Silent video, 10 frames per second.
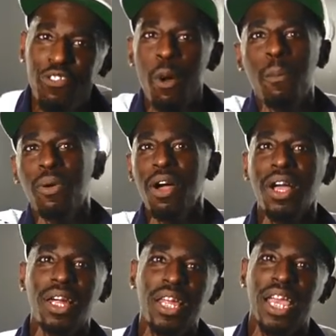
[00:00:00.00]
He from
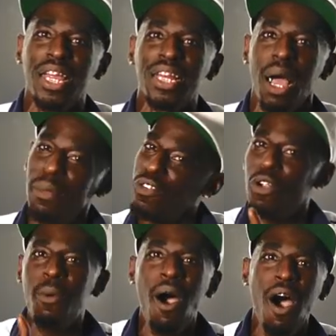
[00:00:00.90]
Brooklyn. I mean,
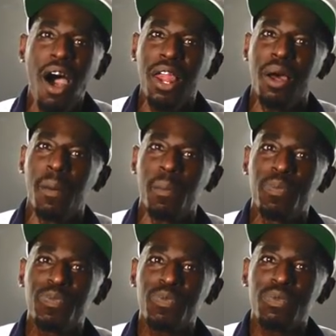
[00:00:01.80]
from Harlem.
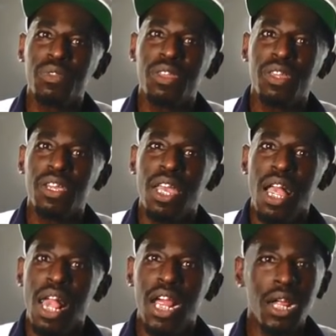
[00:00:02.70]
Real
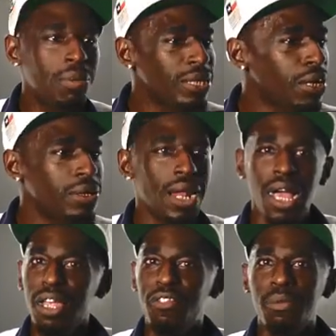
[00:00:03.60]
shit, real Everybody shit. Everybody thought,
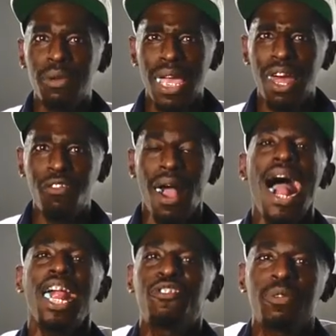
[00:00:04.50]
nah, he from California.
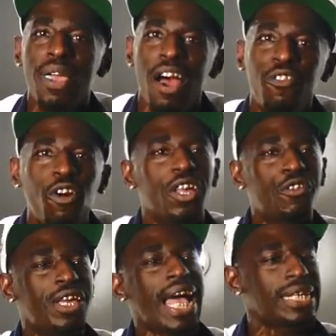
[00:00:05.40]
How you from California if
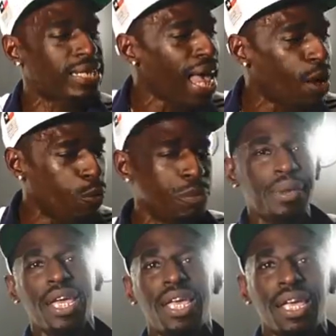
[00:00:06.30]
he got shot with
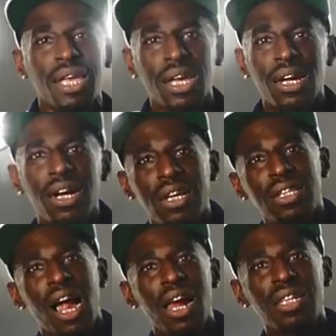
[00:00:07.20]
Biggie?
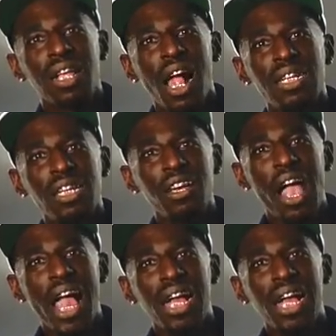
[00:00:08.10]
Real shit.